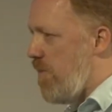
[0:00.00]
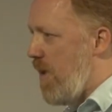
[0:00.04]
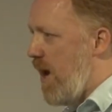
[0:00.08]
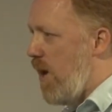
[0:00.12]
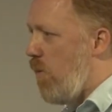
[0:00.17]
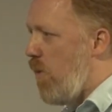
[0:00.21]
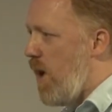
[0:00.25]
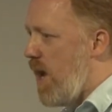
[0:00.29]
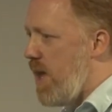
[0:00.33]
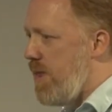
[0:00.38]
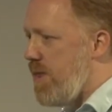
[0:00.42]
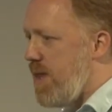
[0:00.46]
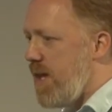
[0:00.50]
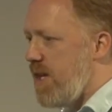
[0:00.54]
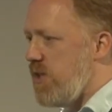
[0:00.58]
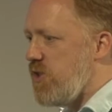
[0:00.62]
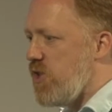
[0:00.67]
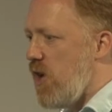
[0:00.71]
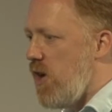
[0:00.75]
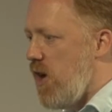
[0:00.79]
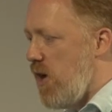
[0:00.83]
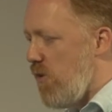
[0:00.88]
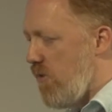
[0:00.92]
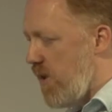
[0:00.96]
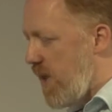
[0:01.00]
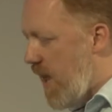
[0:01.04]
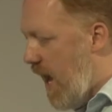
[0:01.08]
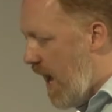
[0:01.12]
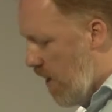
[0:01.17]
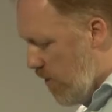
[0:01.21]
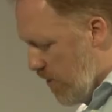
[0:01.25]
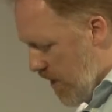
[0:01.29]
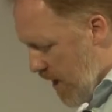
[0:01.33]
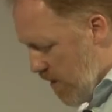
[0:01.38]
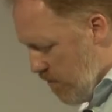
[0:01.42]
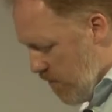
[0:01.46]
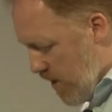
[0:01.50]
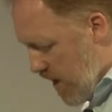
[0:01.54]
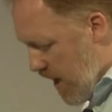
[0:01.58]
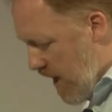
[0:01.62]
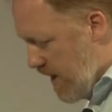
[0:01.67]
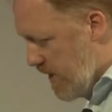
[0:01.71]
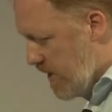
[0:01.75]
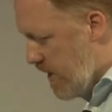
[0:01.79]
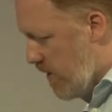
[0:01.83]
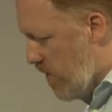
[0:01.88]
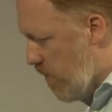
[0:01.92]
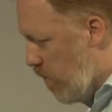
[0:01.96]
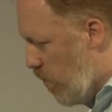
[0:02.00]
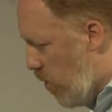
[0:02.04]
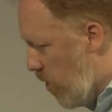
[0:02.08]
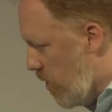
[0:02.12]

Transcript: about where things are and how they're related and